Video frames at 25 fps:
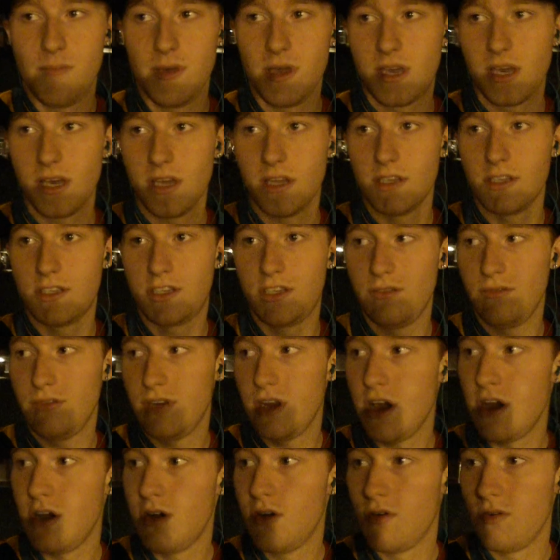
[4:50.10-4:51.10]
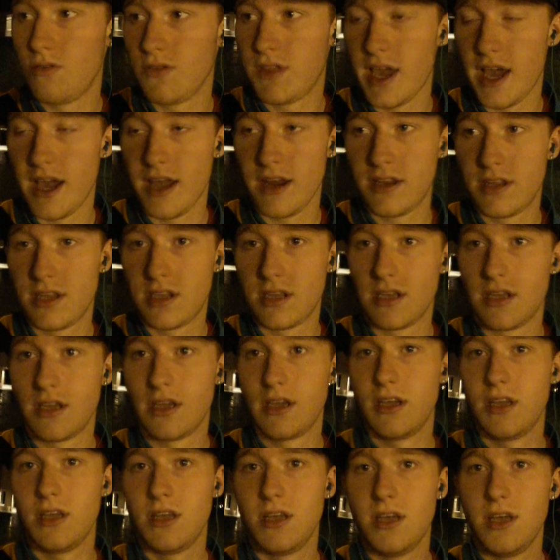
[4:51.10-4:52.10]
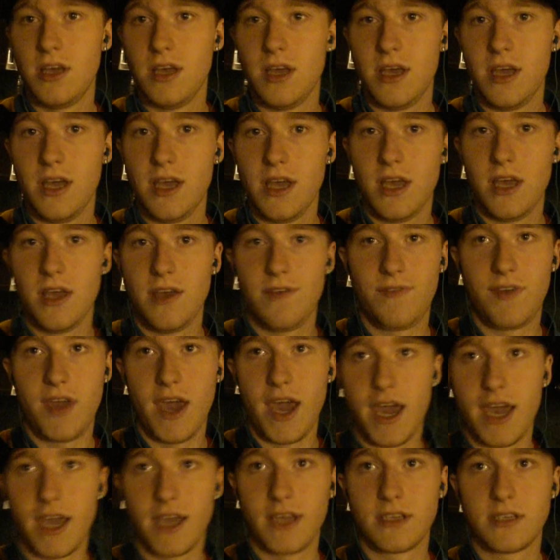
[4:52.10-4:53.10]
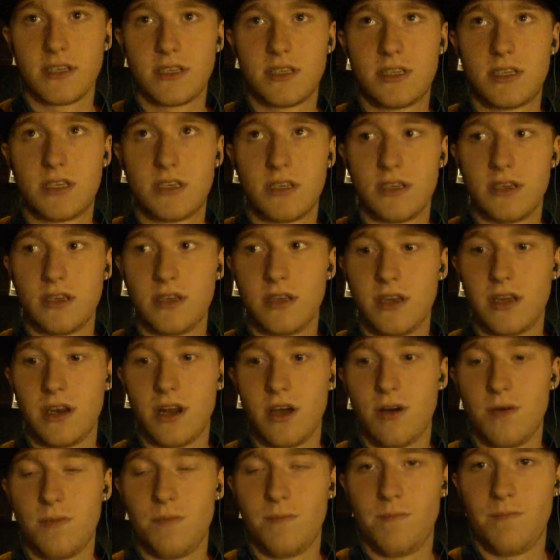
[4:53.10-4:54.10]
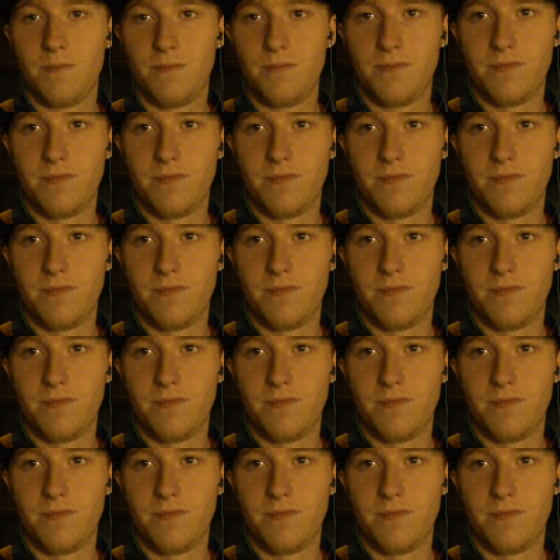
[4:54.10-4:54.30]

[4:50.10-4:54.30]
Because you know that if gangs, you know,